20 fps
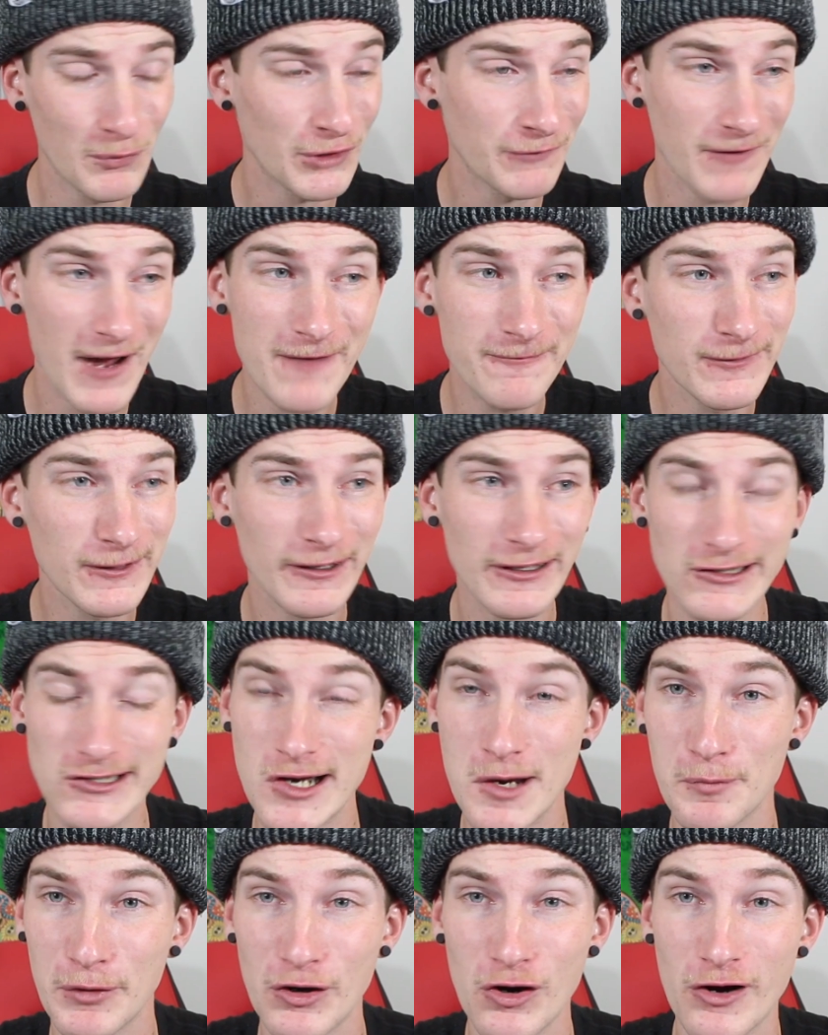But if I feel like
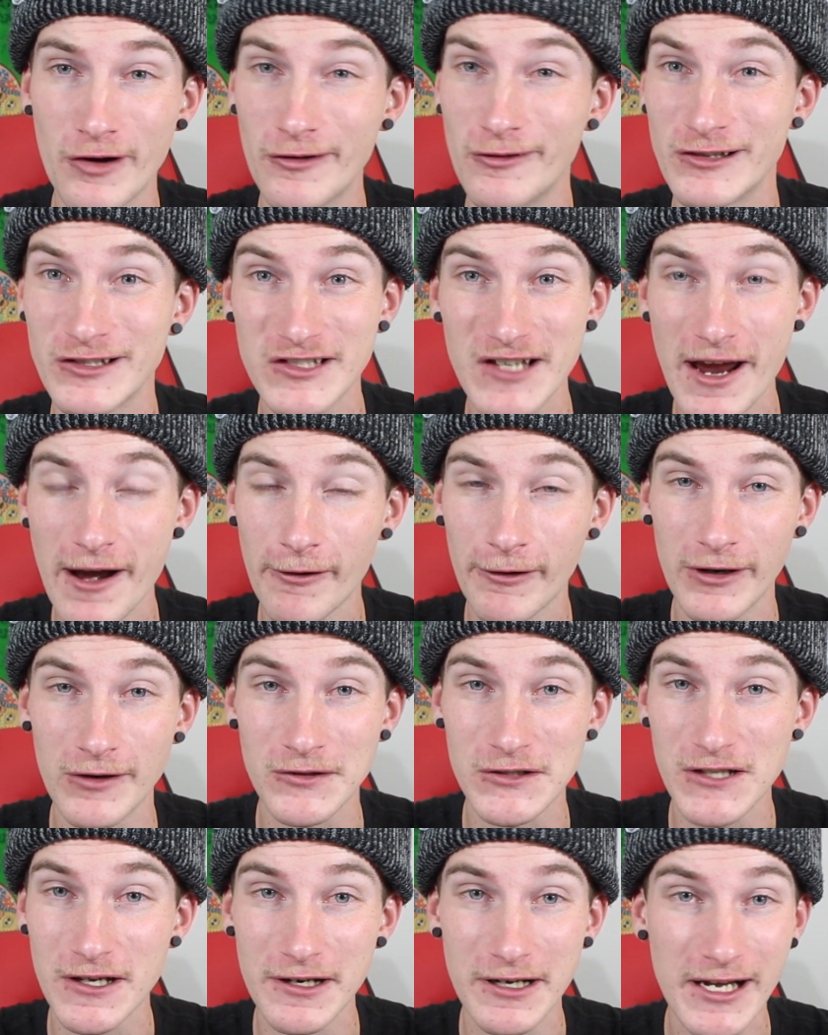jumping on a Saturday or
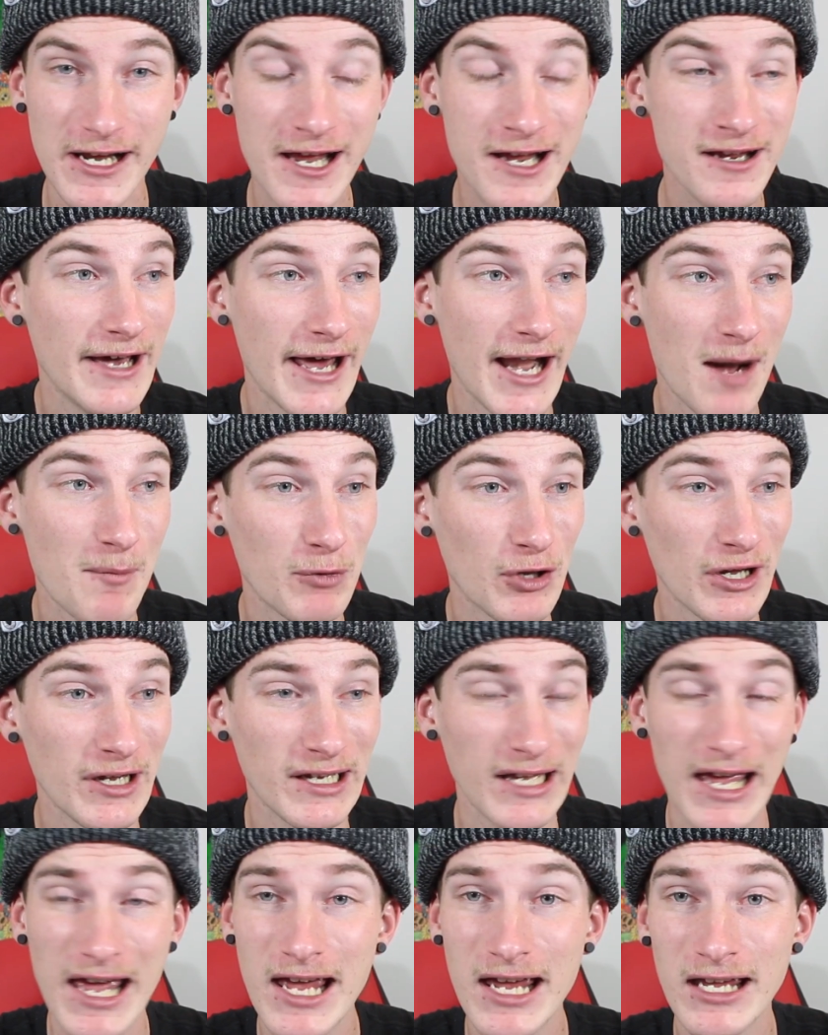Sunday, and I'm like,
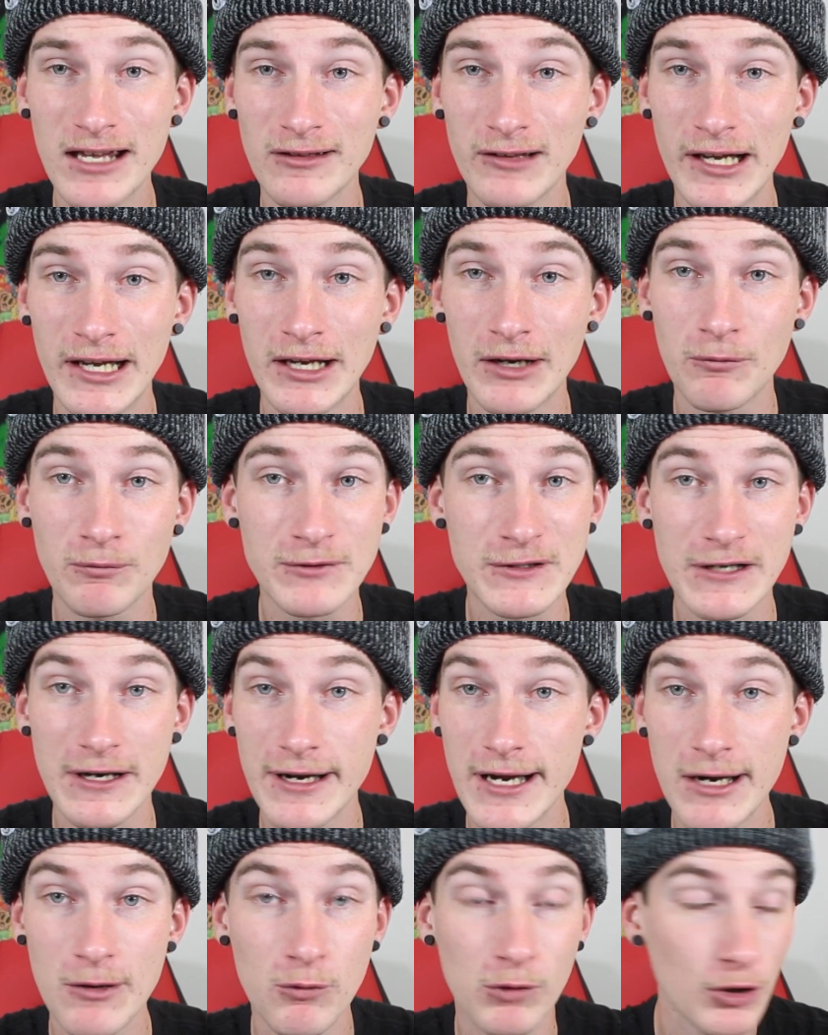hey, like,
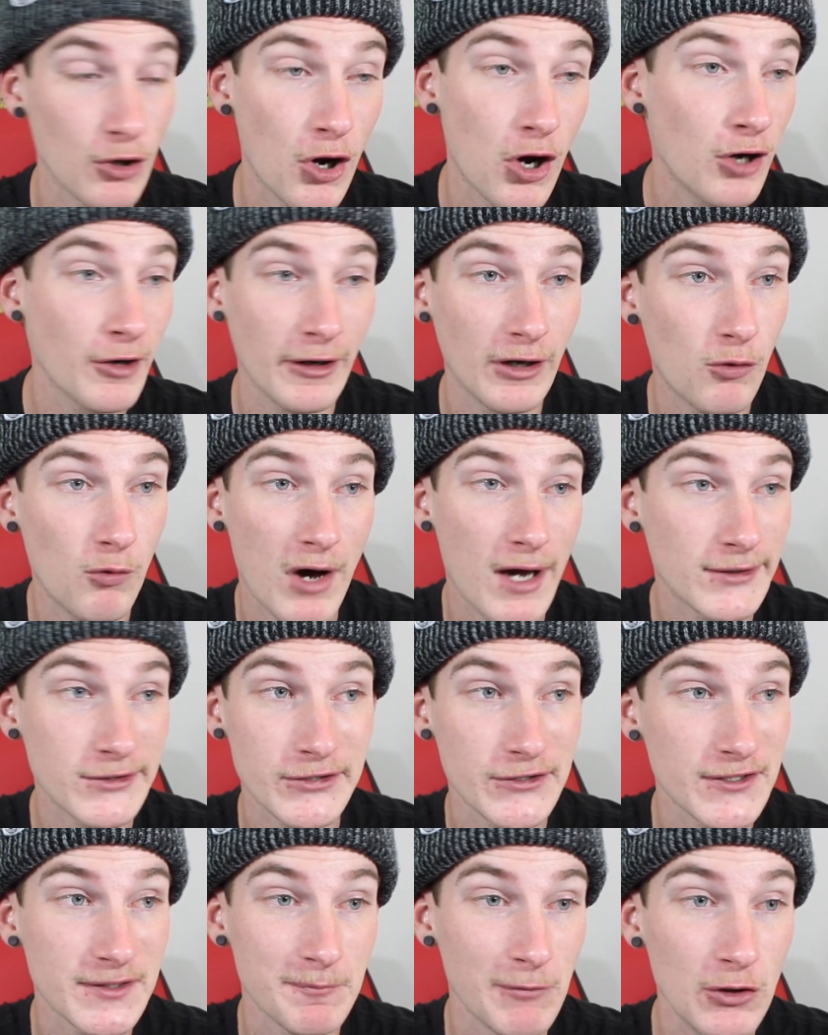today we're all gonna watch
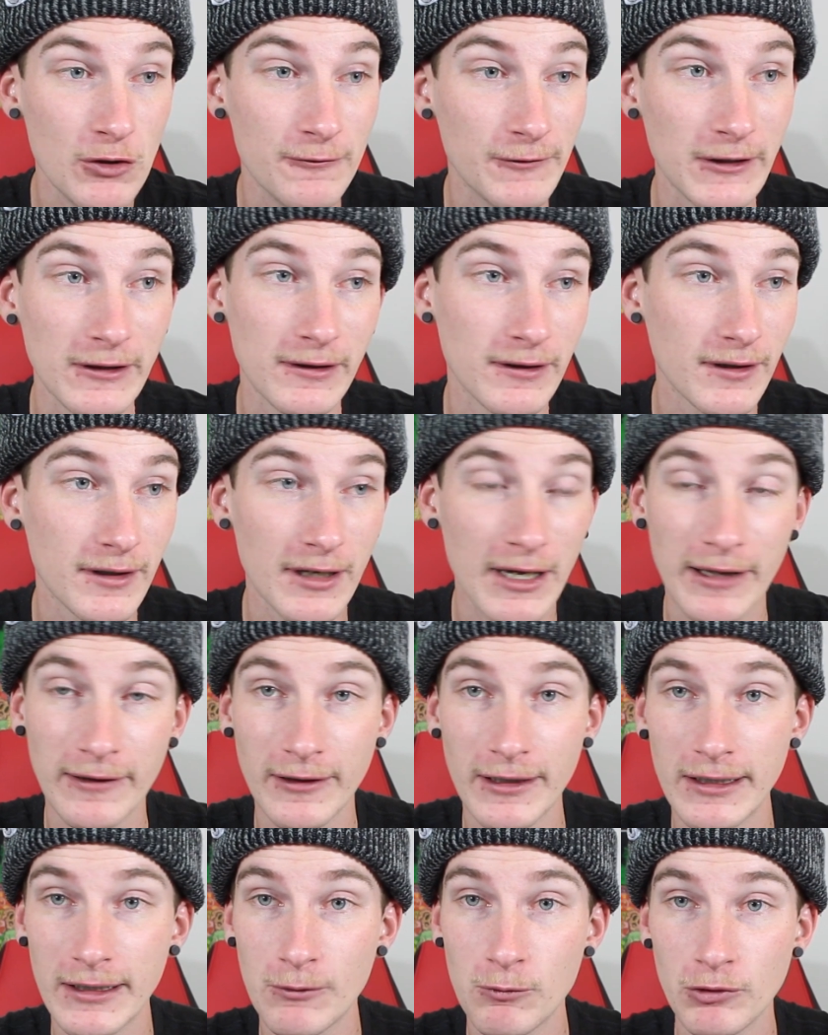this movie, and
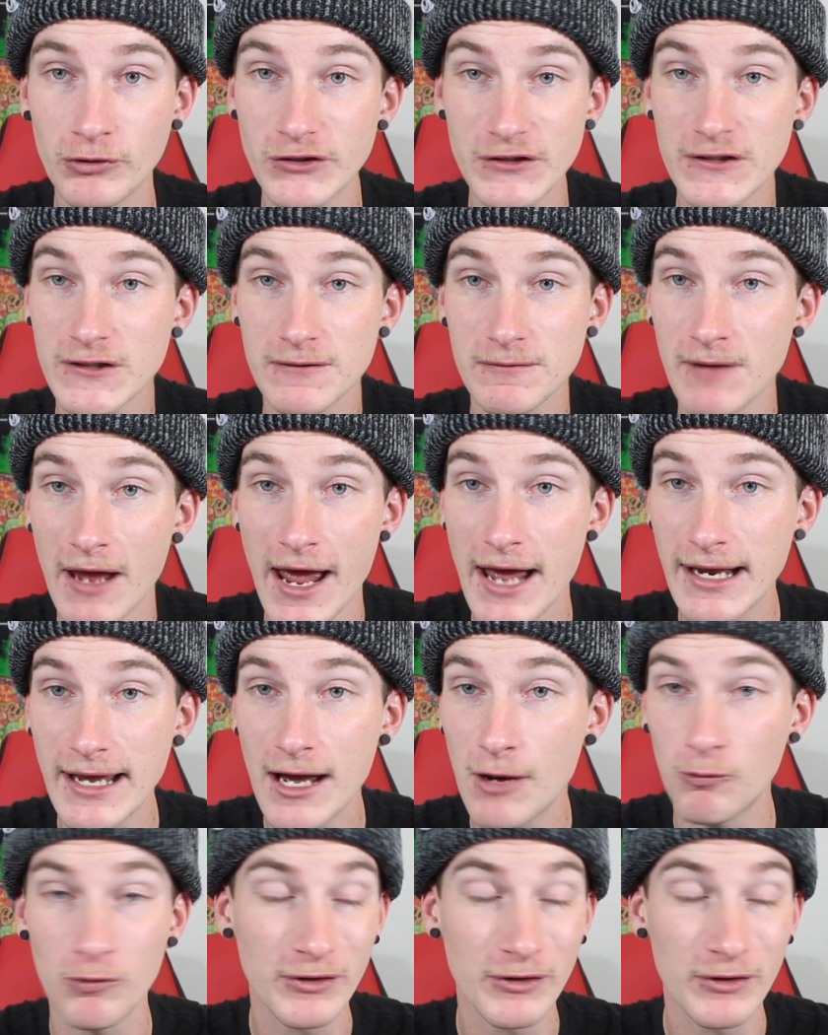like, we'll just hang out.